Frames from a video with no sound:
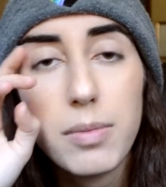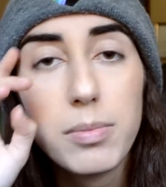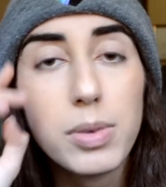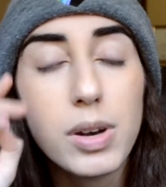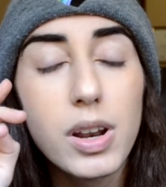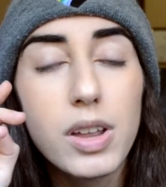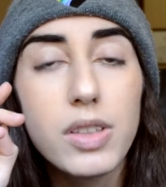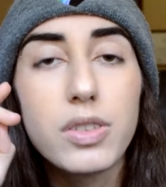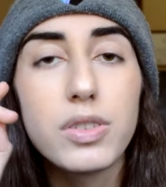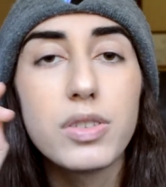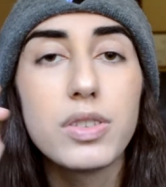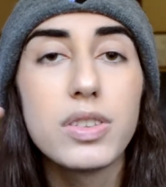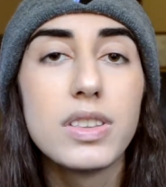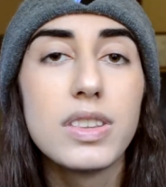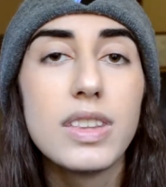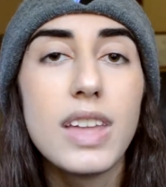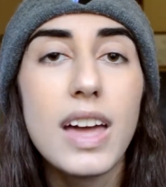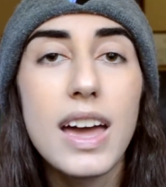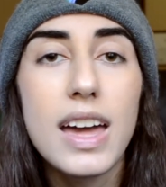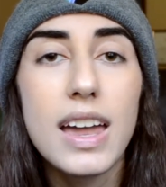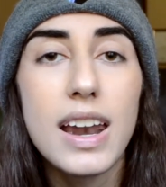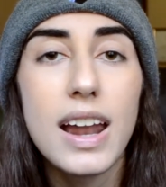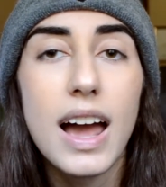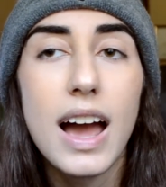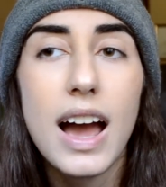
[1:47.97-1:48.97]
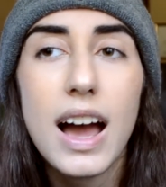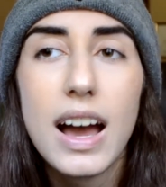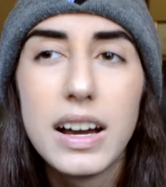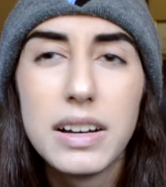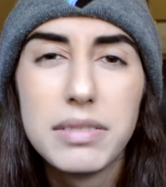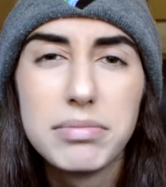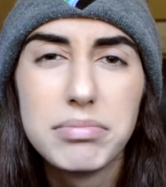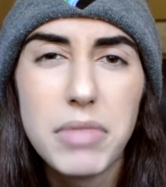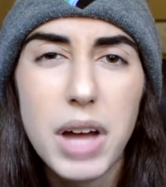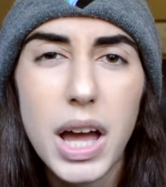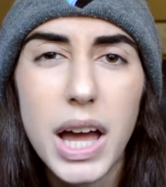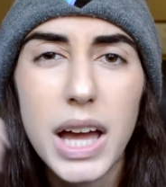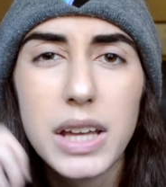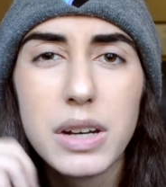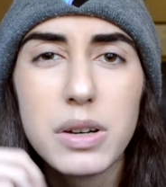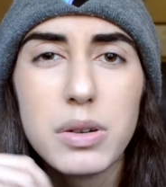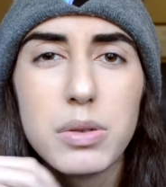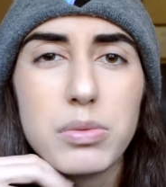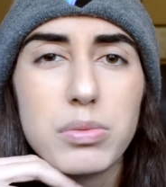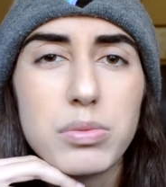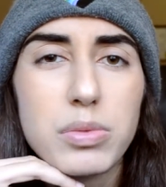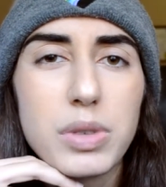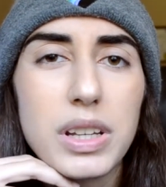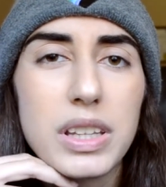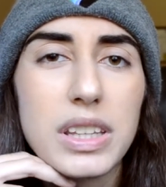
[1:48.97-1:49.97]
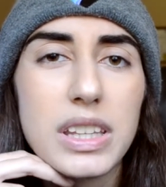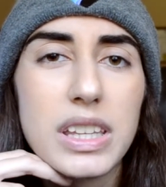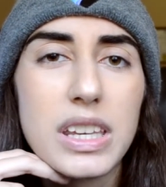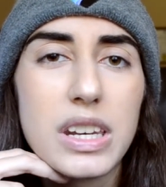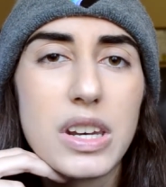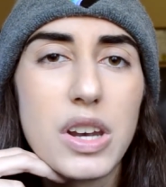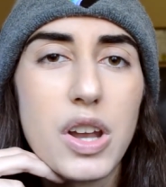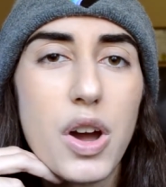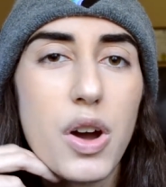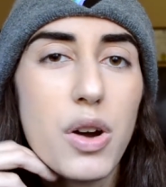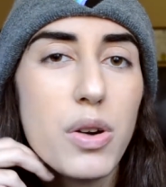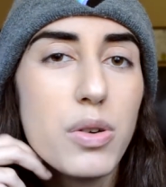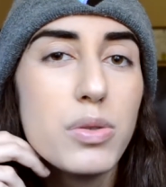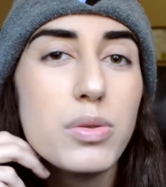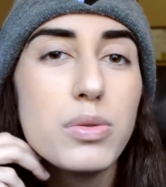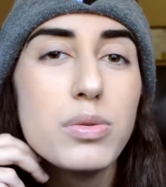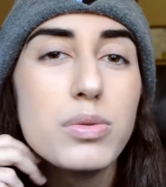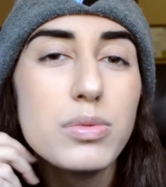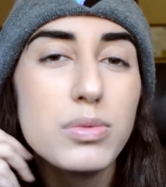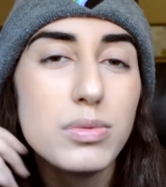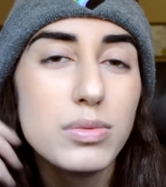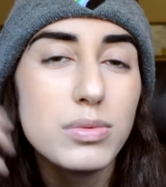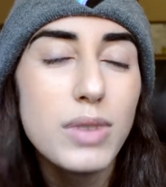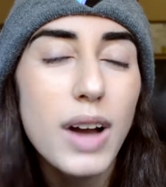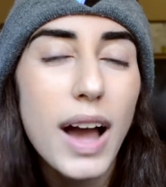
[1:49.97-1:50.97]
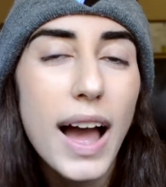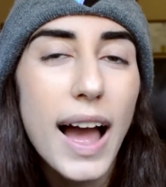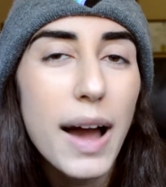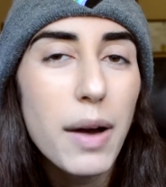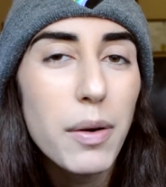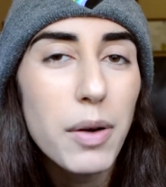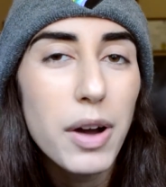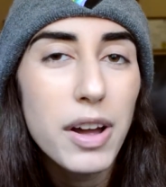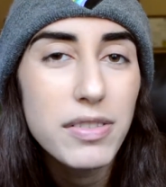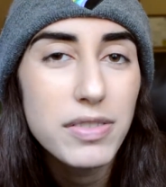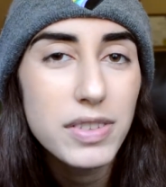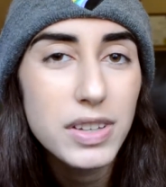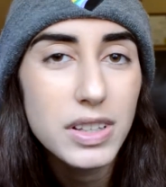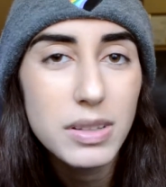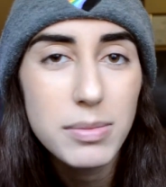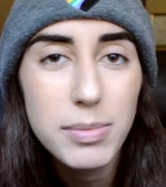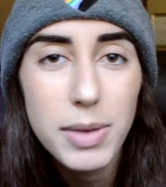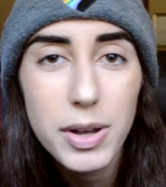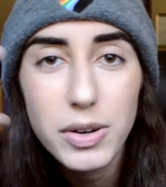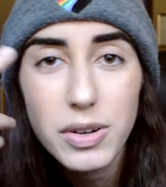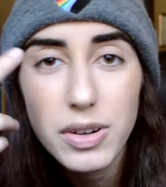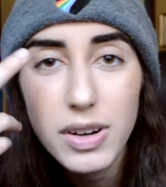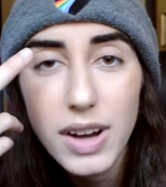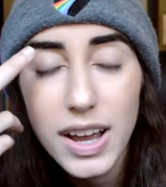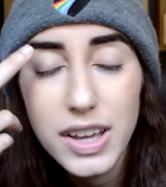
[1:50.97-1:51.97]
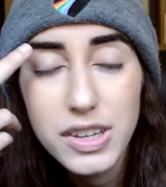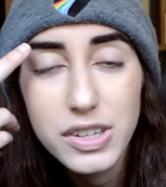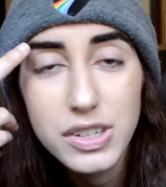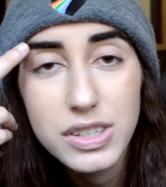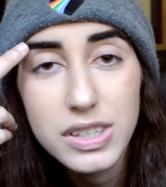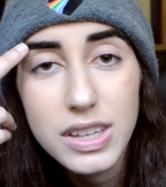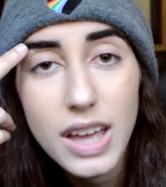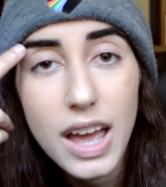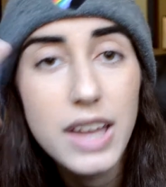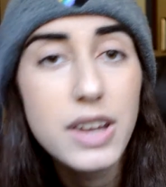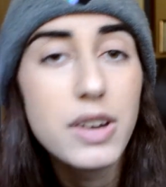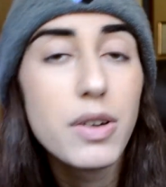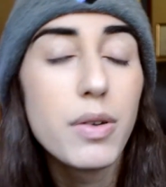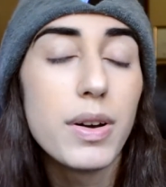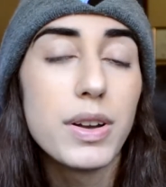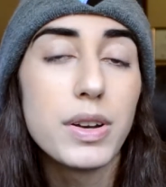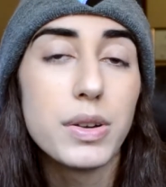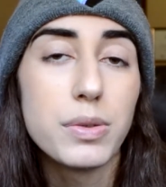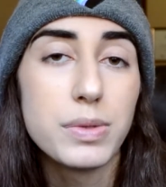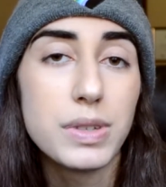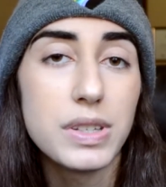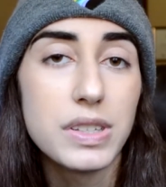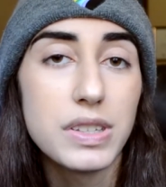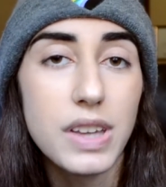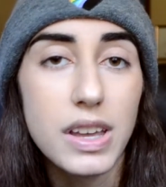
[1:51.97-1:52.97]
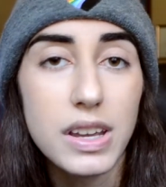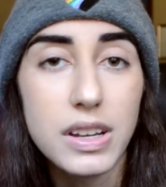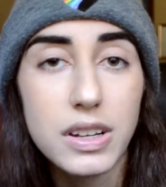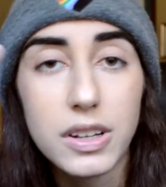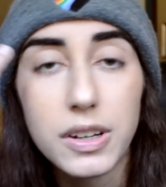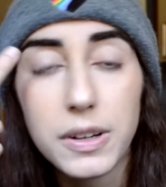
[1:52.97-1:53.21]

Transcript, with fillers: But other than that, I don't really know how I feel about her. I just, I know I don't dislike